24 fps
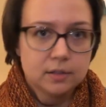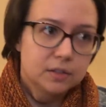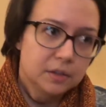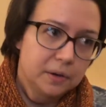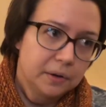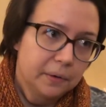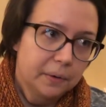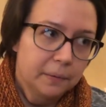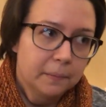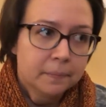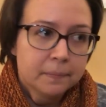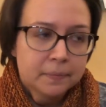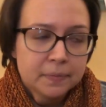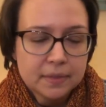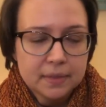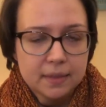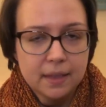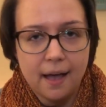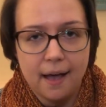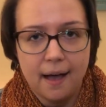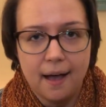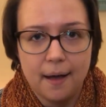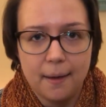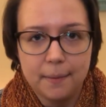So
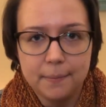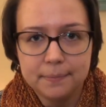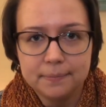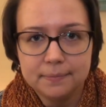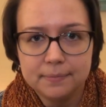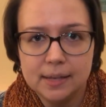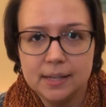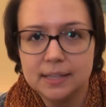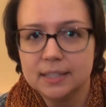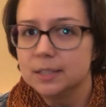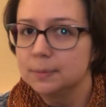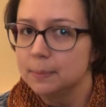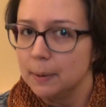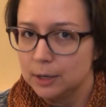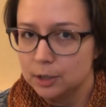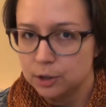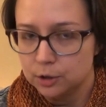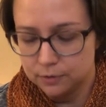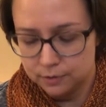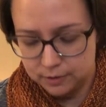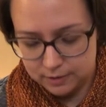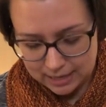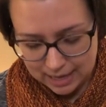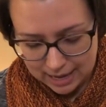it's
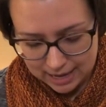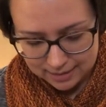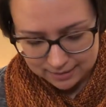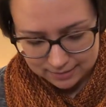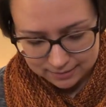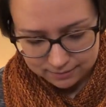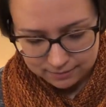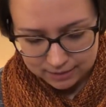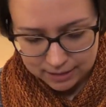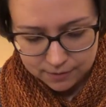special for that.